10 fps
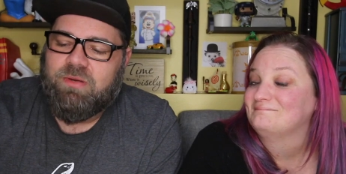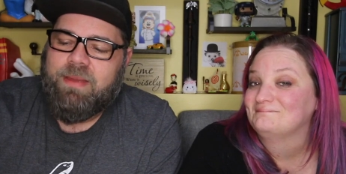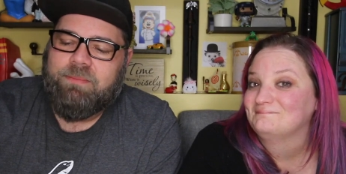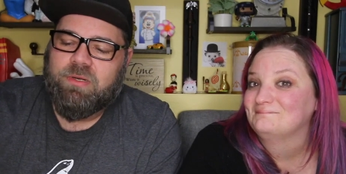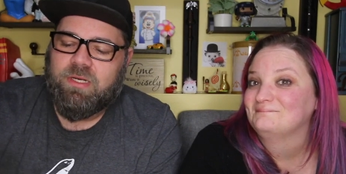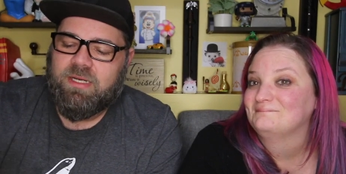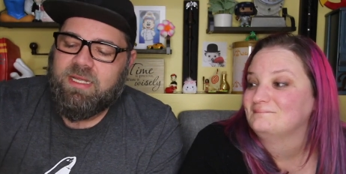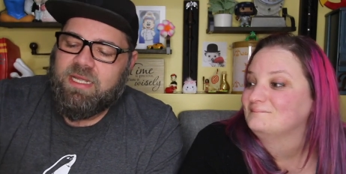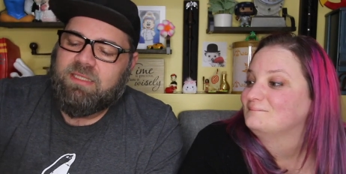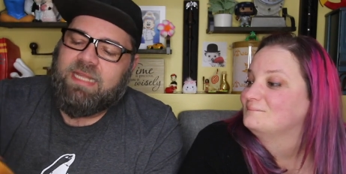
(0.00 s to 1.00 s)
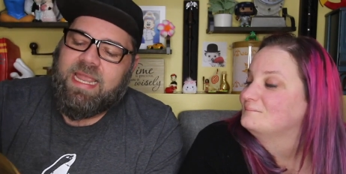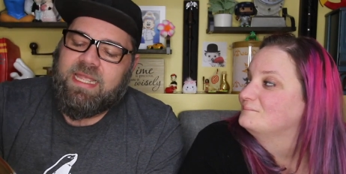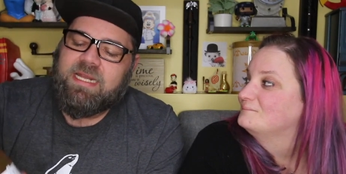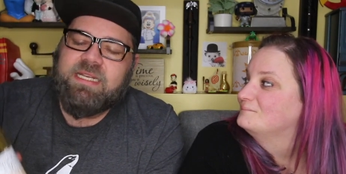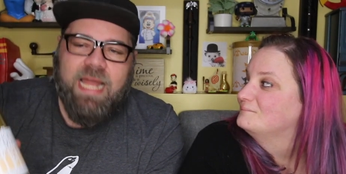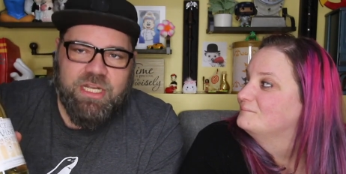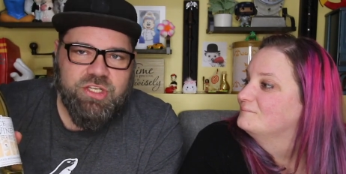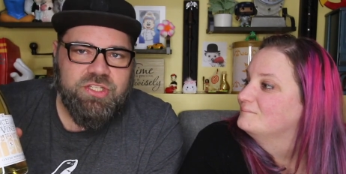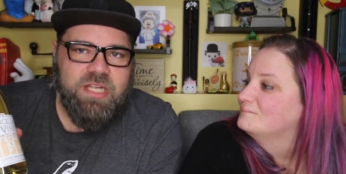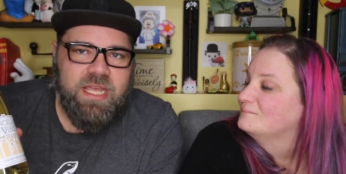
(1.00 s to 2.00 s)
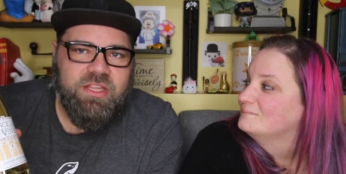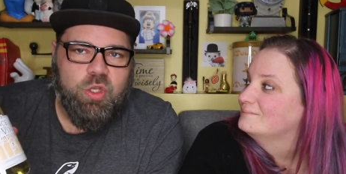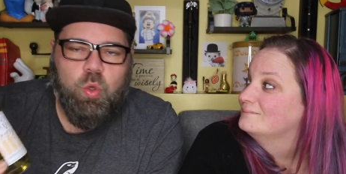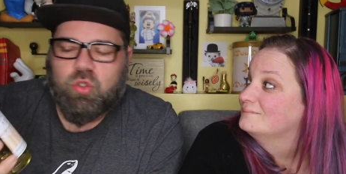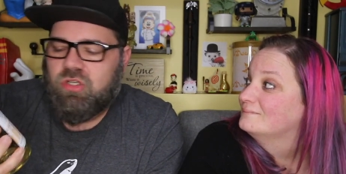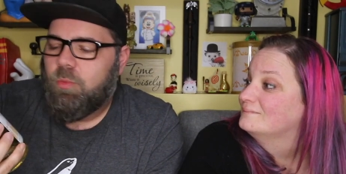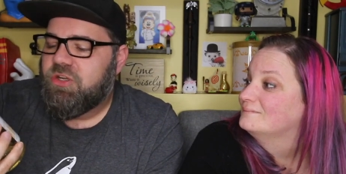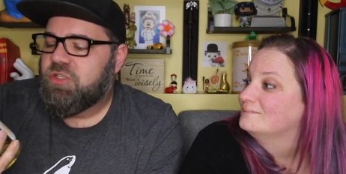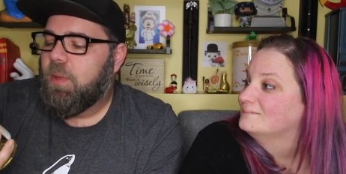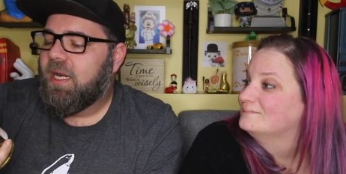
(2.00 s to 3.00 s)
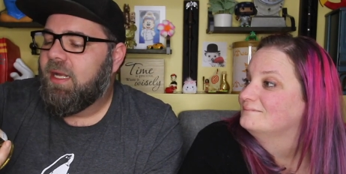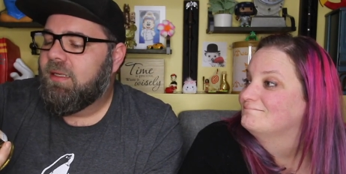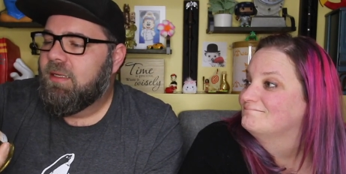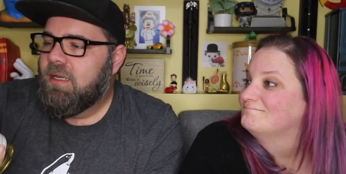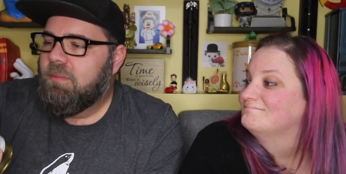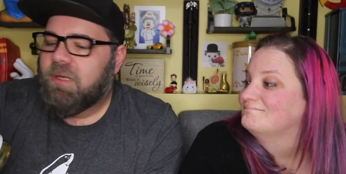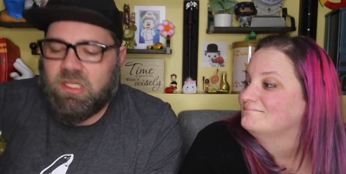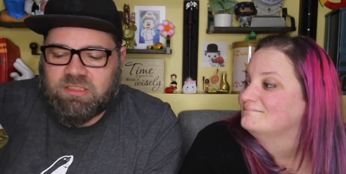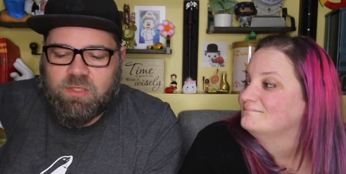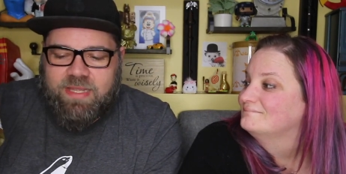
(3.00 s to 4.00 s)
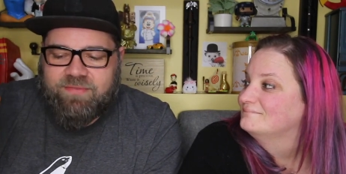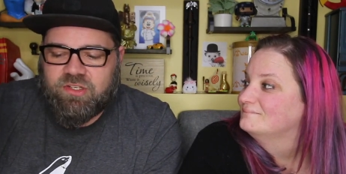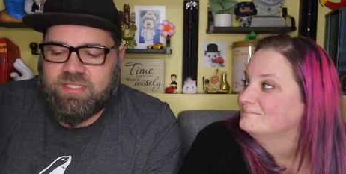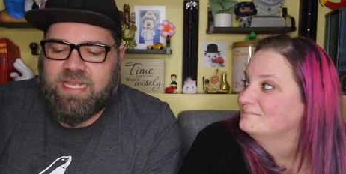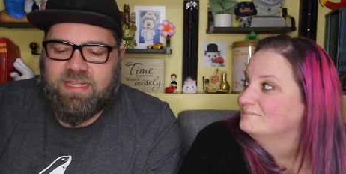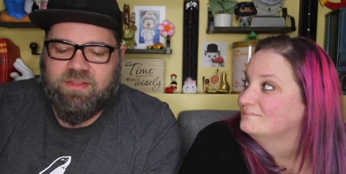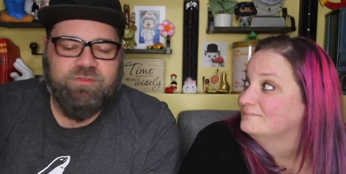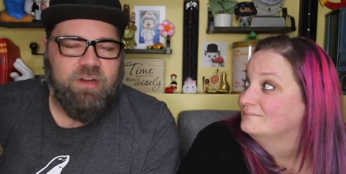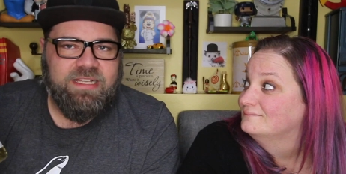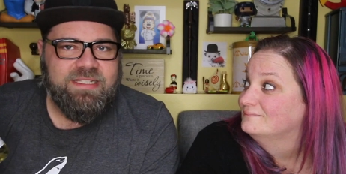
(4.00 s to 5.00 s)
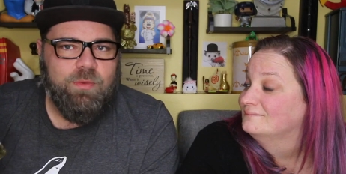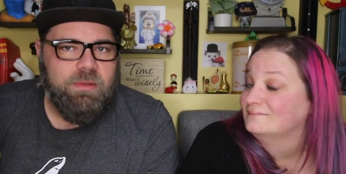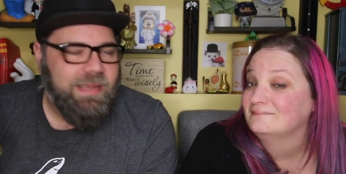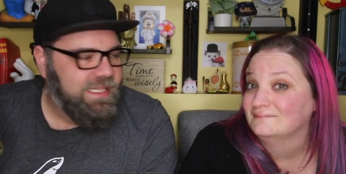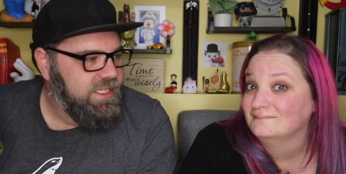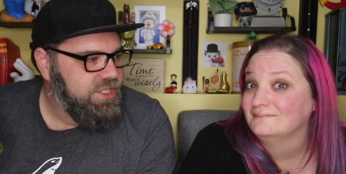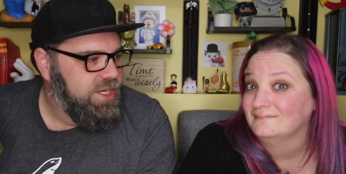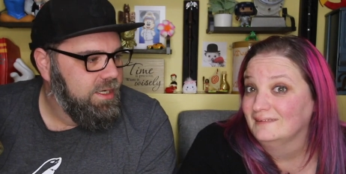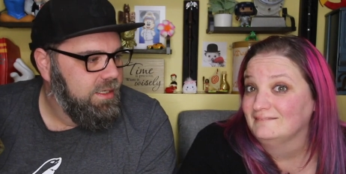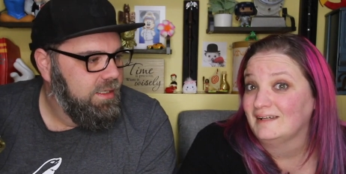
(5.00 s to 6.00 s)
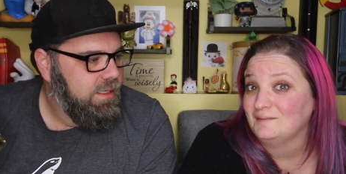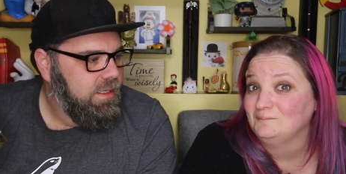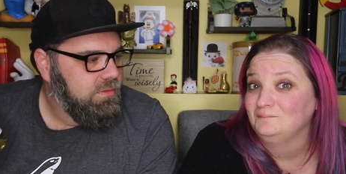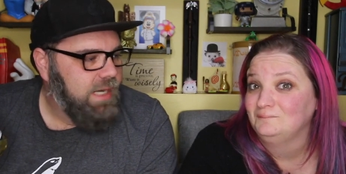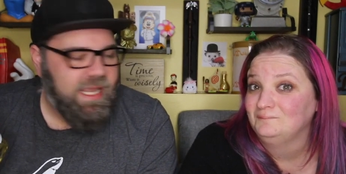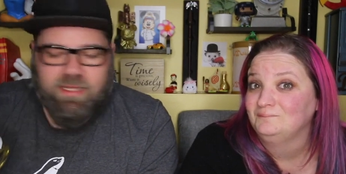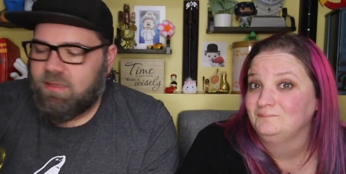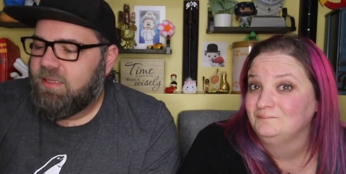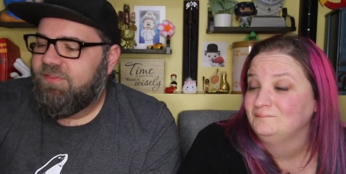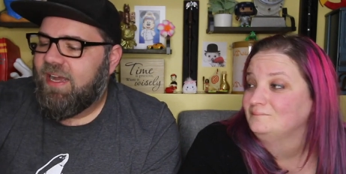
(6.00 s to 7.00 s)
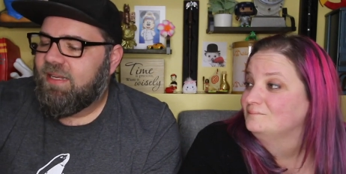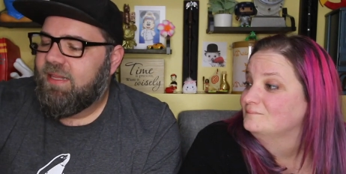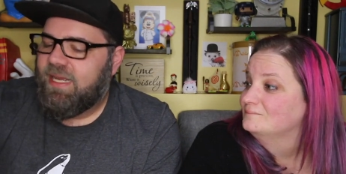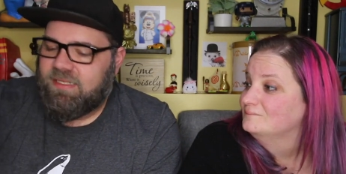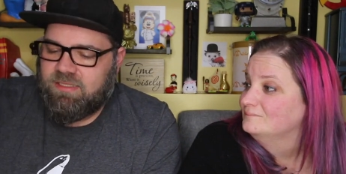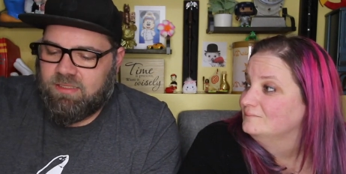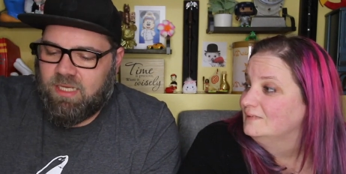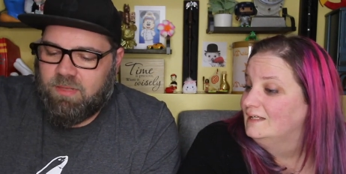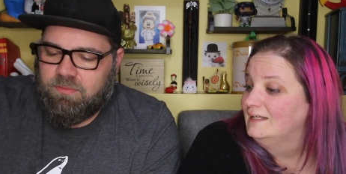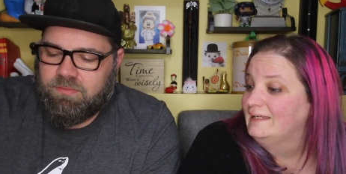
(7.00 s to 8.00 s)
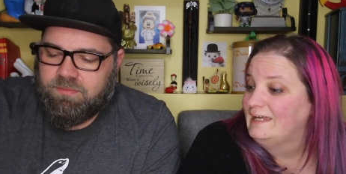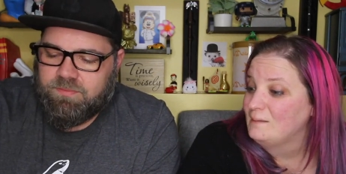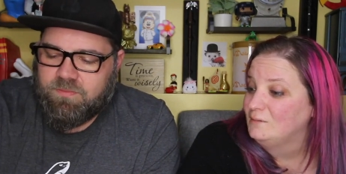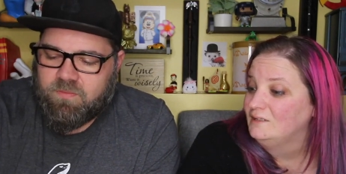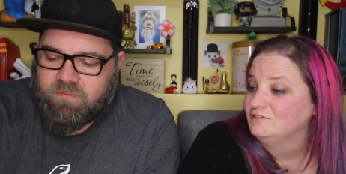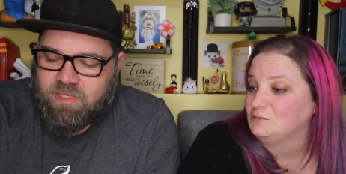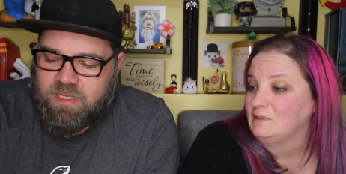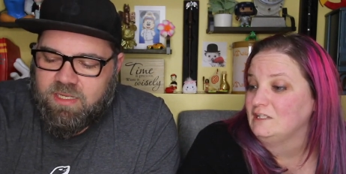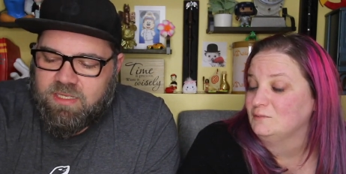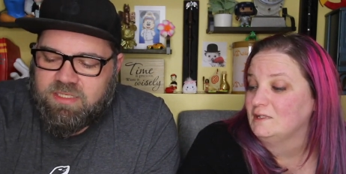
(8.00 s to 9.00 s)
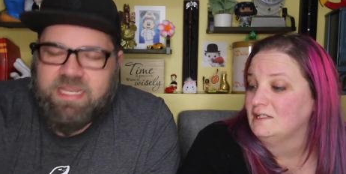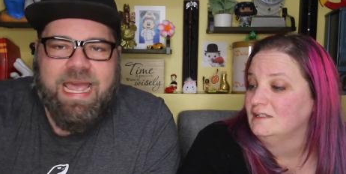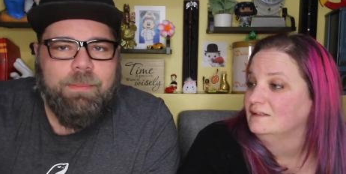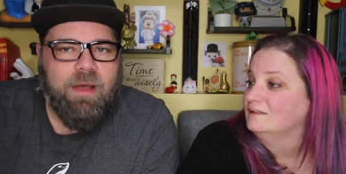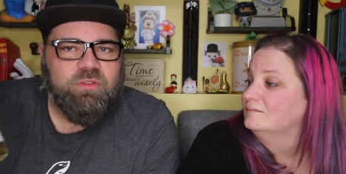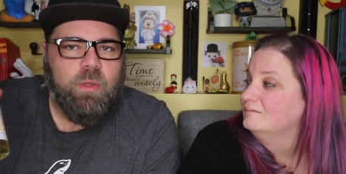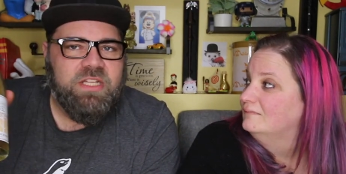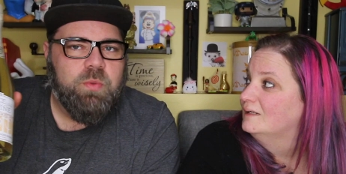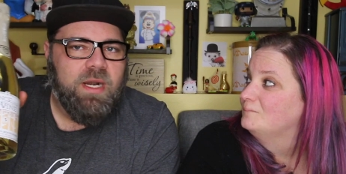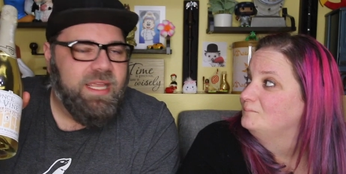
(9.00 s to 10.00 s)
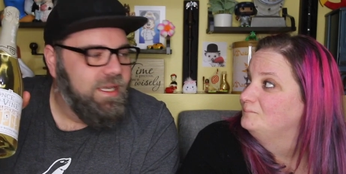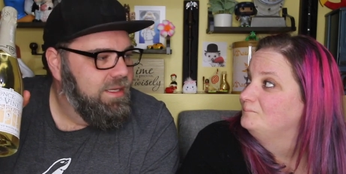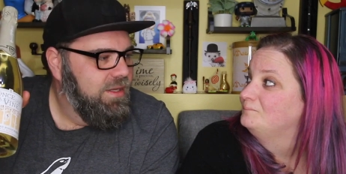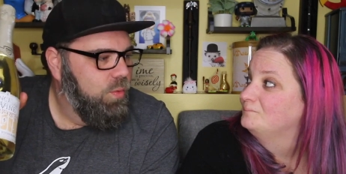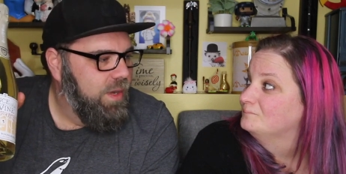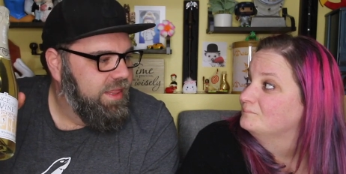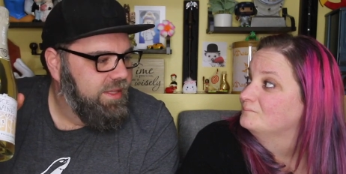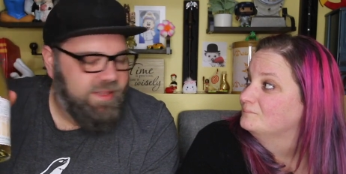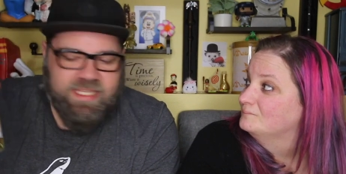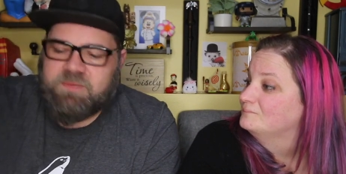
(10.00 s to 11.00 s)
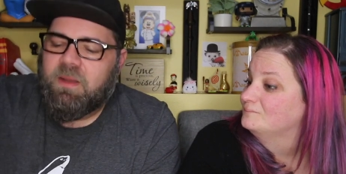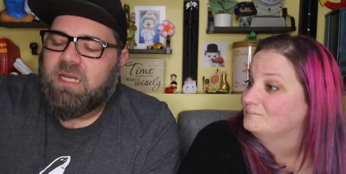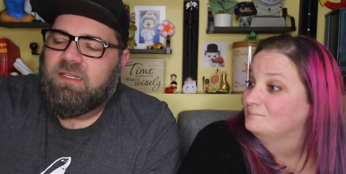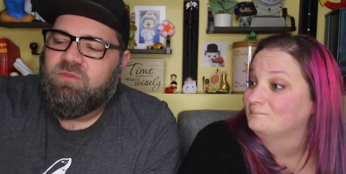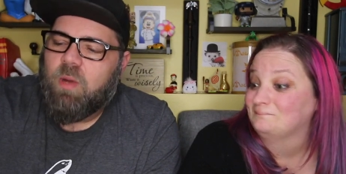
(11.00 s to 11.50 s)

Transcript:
Speaker 1: remember, like not just the cool trip we just went on, but also even just like the friends that we made this year,
Speaker 2: right?
Speaker 1: Right. The fact that
Speaker 2: um, kind of cap off twenty twenty
Speaker 1: to cap off twenty twenty. Yeah. With this bottle of